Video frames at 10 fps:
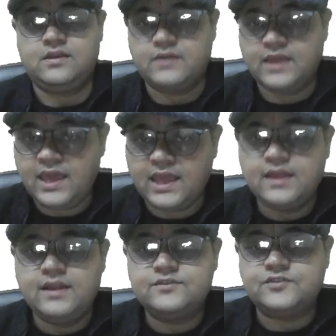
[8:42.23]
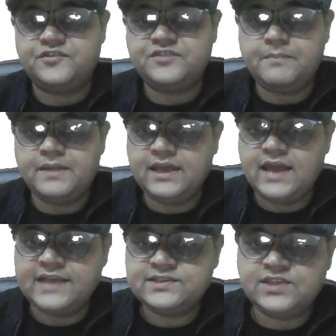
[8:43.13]
Okay, so if somebody
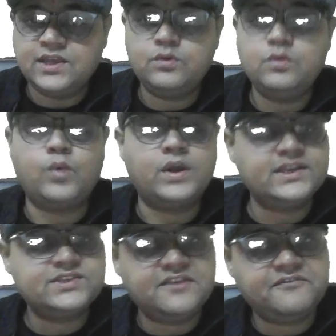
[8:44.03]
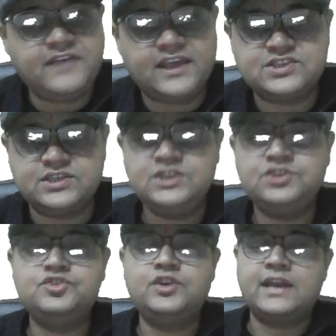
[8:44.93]
asks you what is reflection,
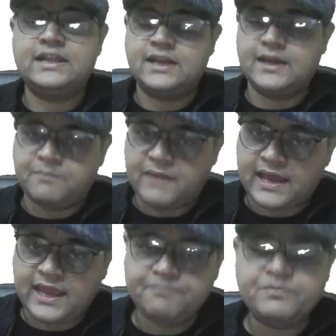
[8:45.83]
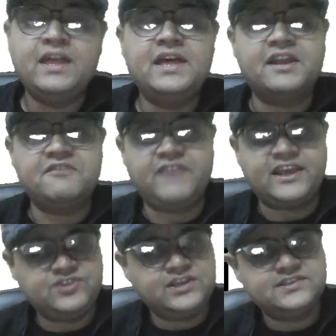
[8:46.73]
you should rather reply,
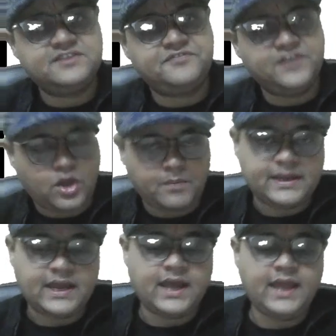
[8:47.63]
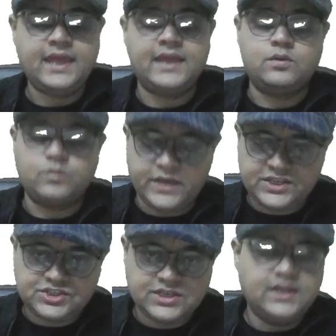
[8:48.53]
reflection is the phenomena in
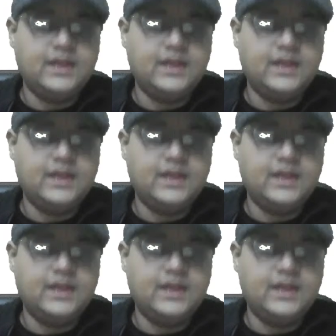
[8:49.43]
which